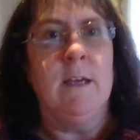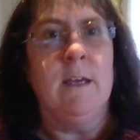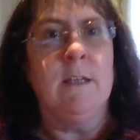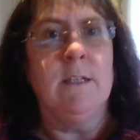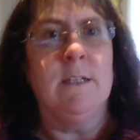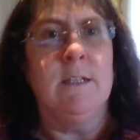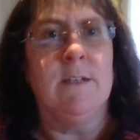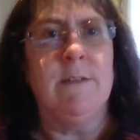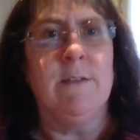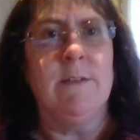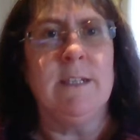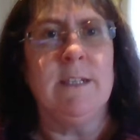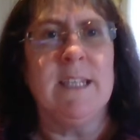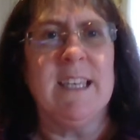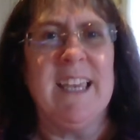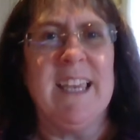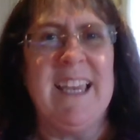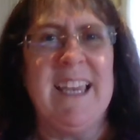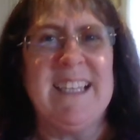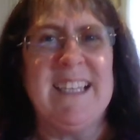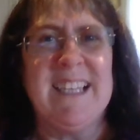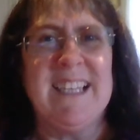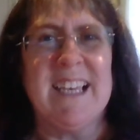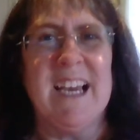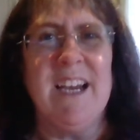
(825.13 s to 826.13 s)
So it's
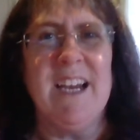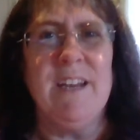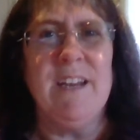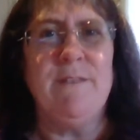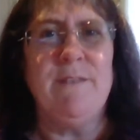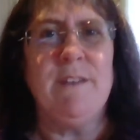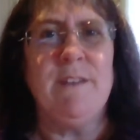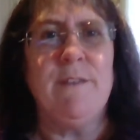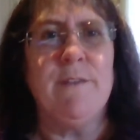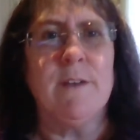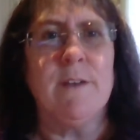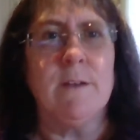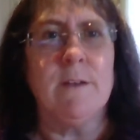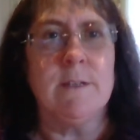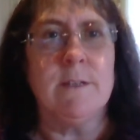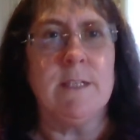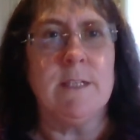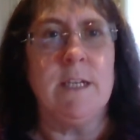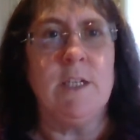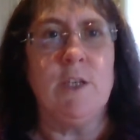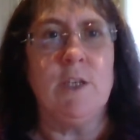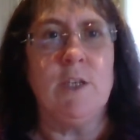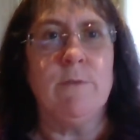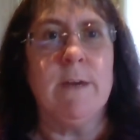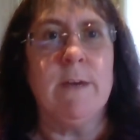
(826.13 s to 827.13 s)
a kind of difficult
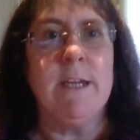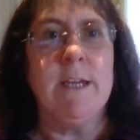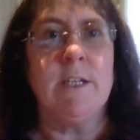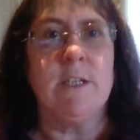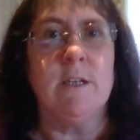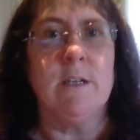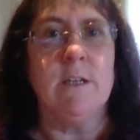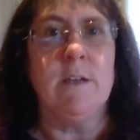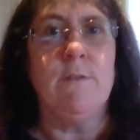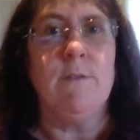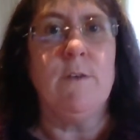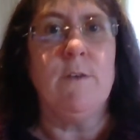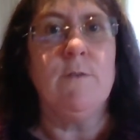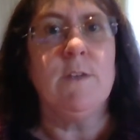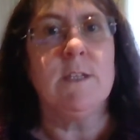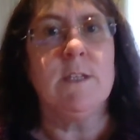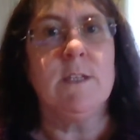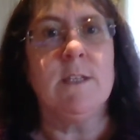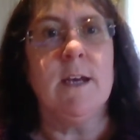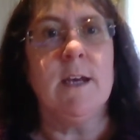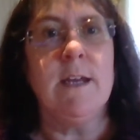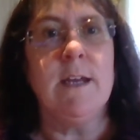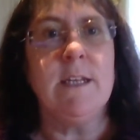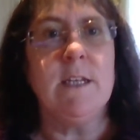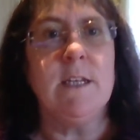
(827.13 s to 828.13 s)
situation. If you've
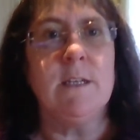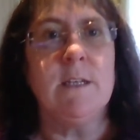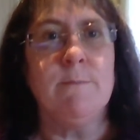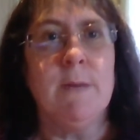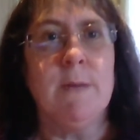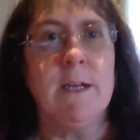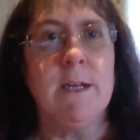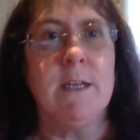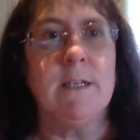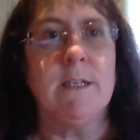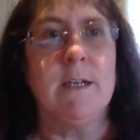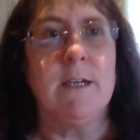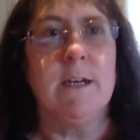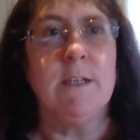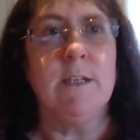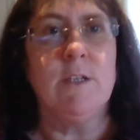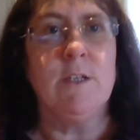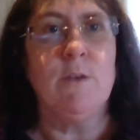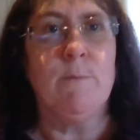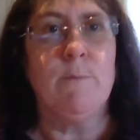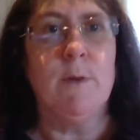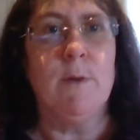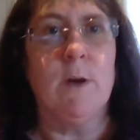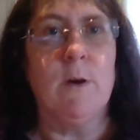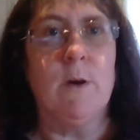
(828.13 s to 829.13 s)
decided to monetize
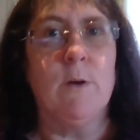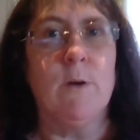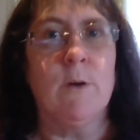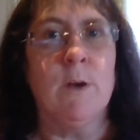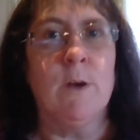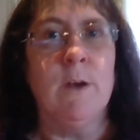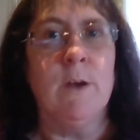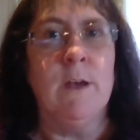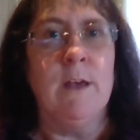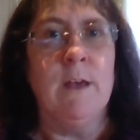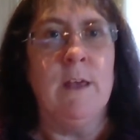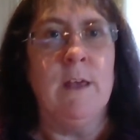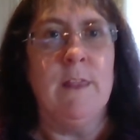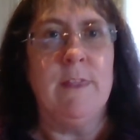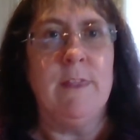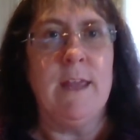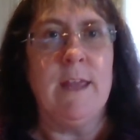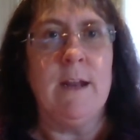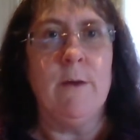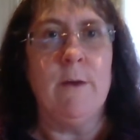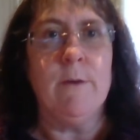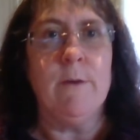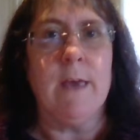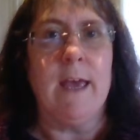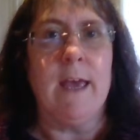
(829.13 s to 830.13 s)
your blog,
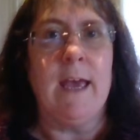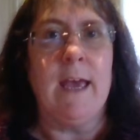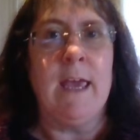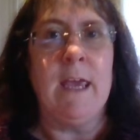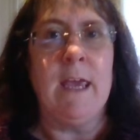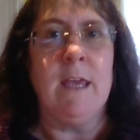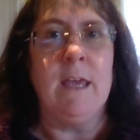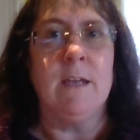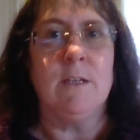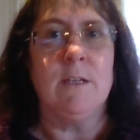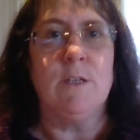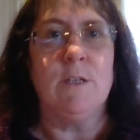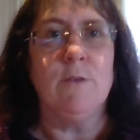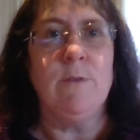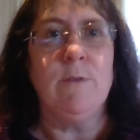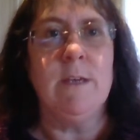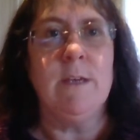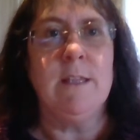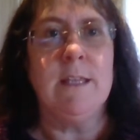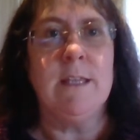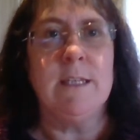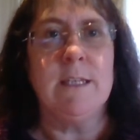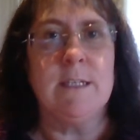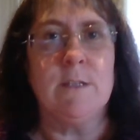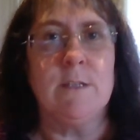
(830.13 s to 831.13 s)
then okay,
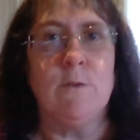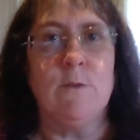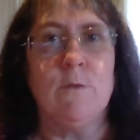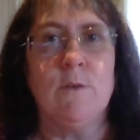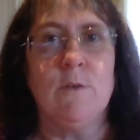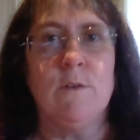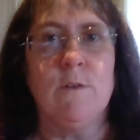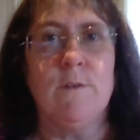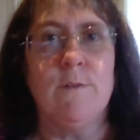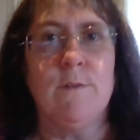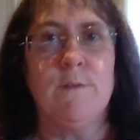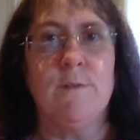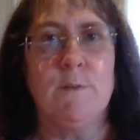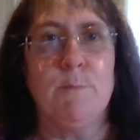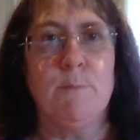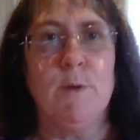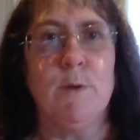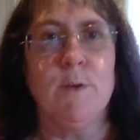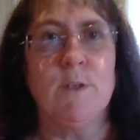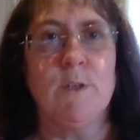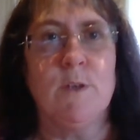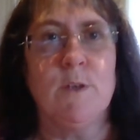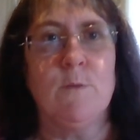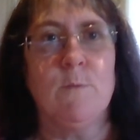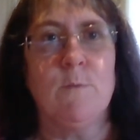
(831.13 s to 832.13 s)
doing this sort of
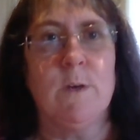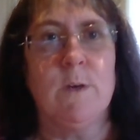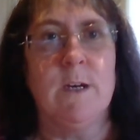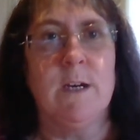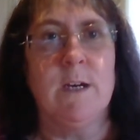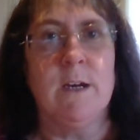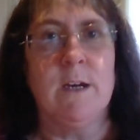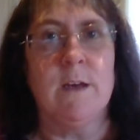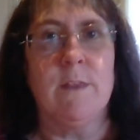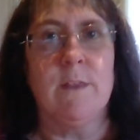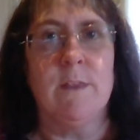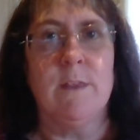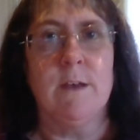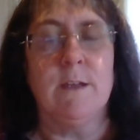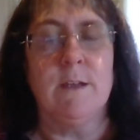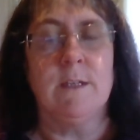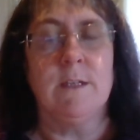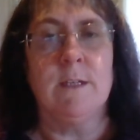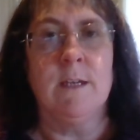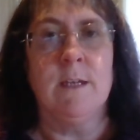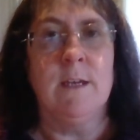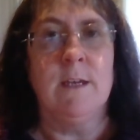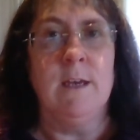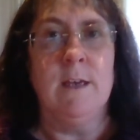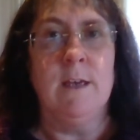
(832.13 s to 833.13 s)
sponsored work that
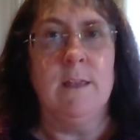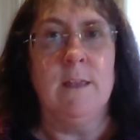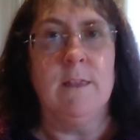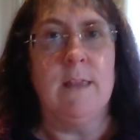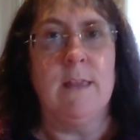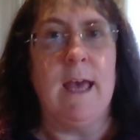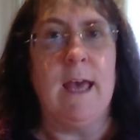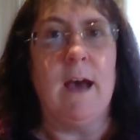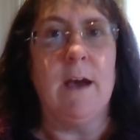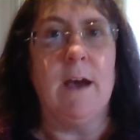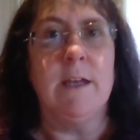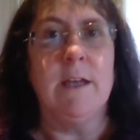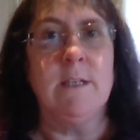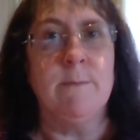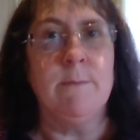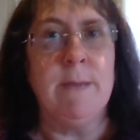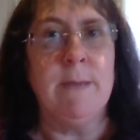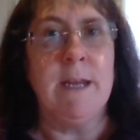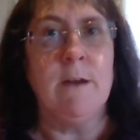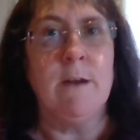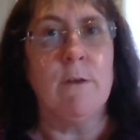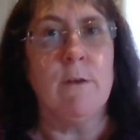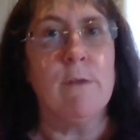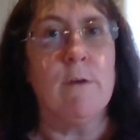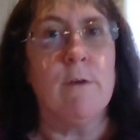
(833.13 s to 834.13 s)
the high
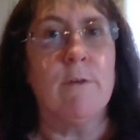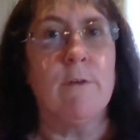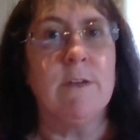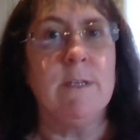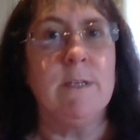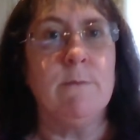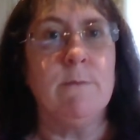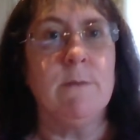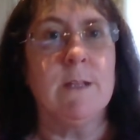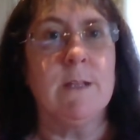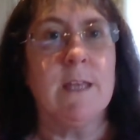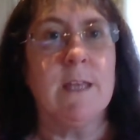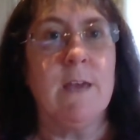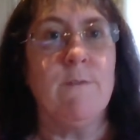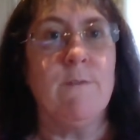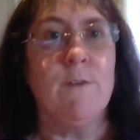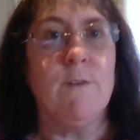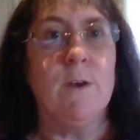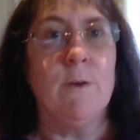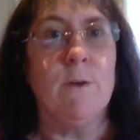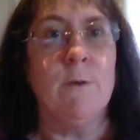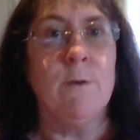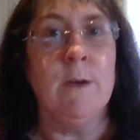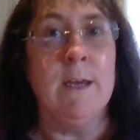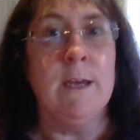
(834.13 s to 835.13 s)
domain authority will give
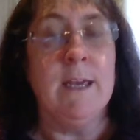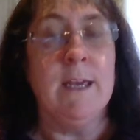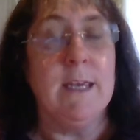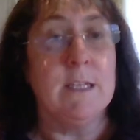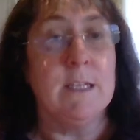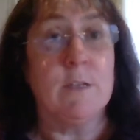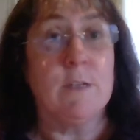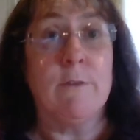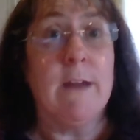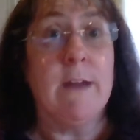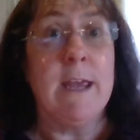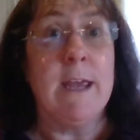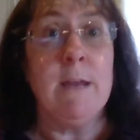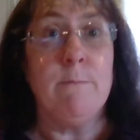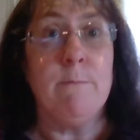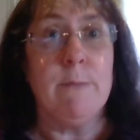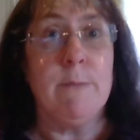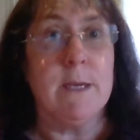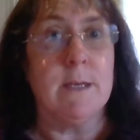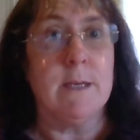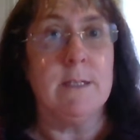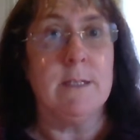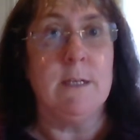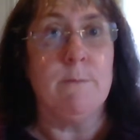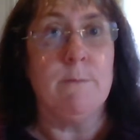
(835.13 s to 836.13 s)
you is great
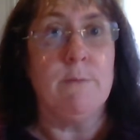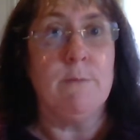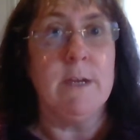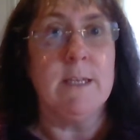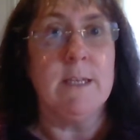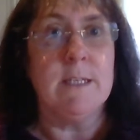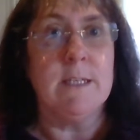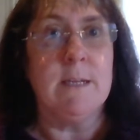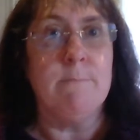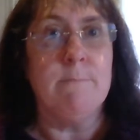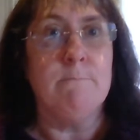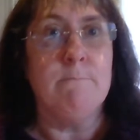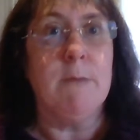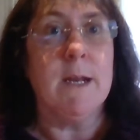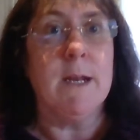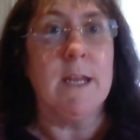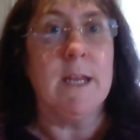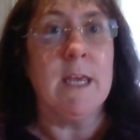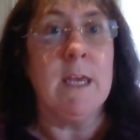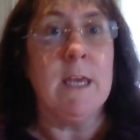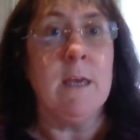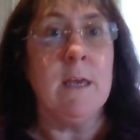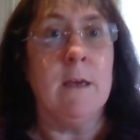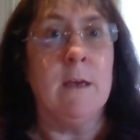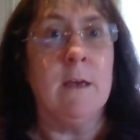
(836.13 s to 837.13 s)
because it brings in
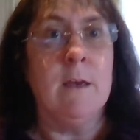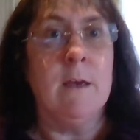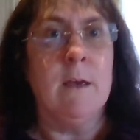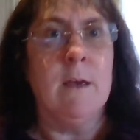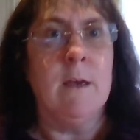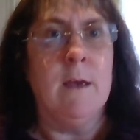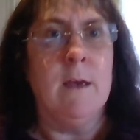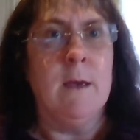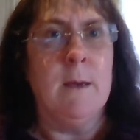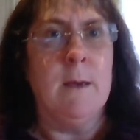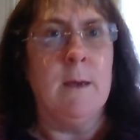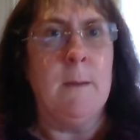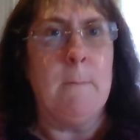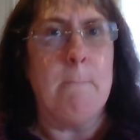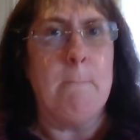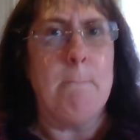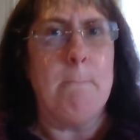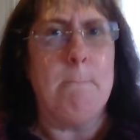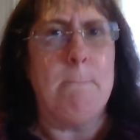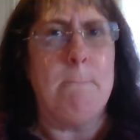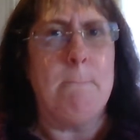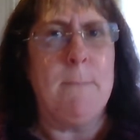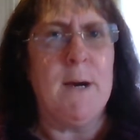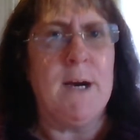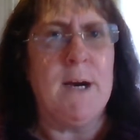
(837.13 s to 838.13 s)
money.
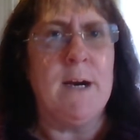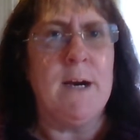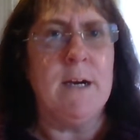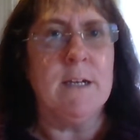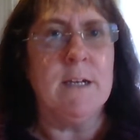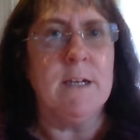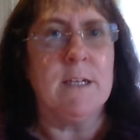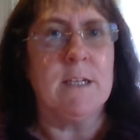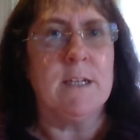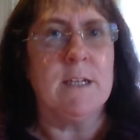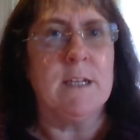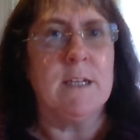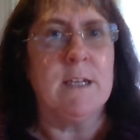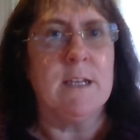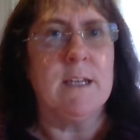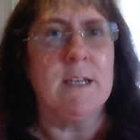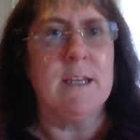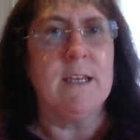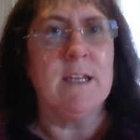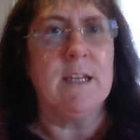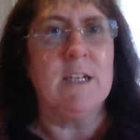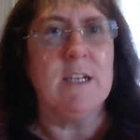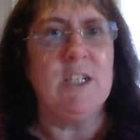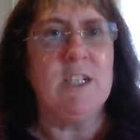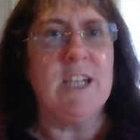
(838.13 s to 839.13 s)
But
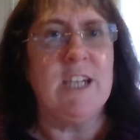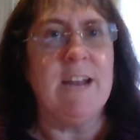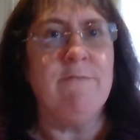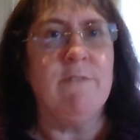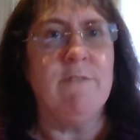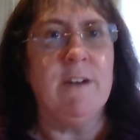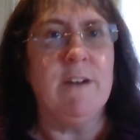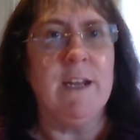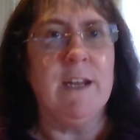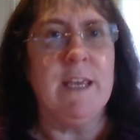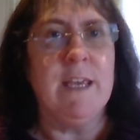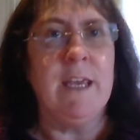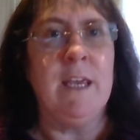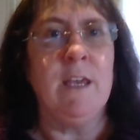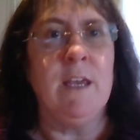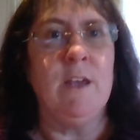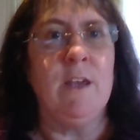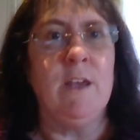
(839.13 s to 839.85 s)
generally,